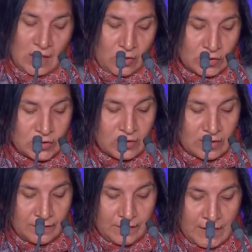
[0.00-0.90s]
or to
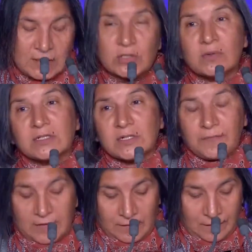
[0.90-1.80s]
convert to a
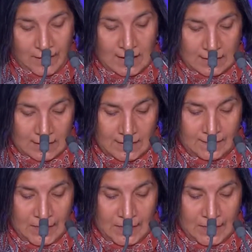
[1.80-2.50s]
different faith